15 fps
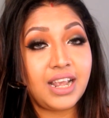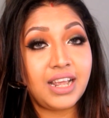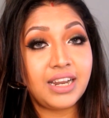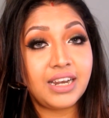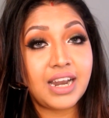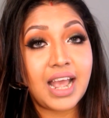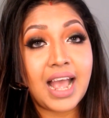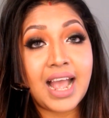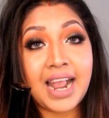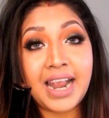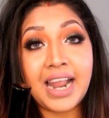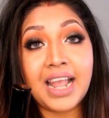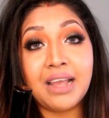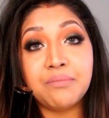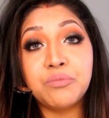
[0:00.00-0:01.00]
and
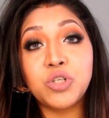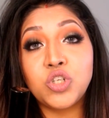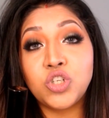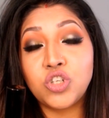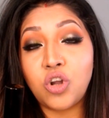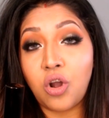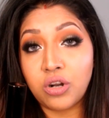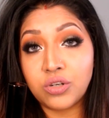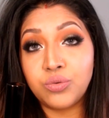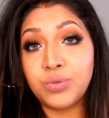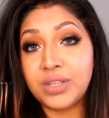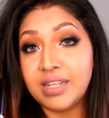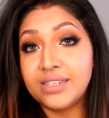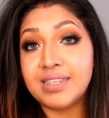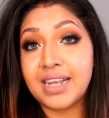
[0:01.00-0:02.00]
I am shocked
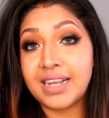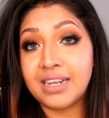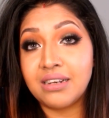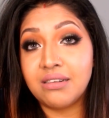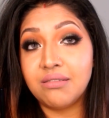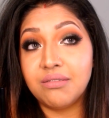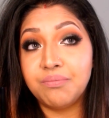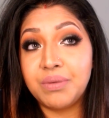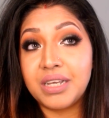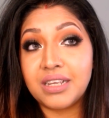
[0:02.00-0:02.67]
with the second,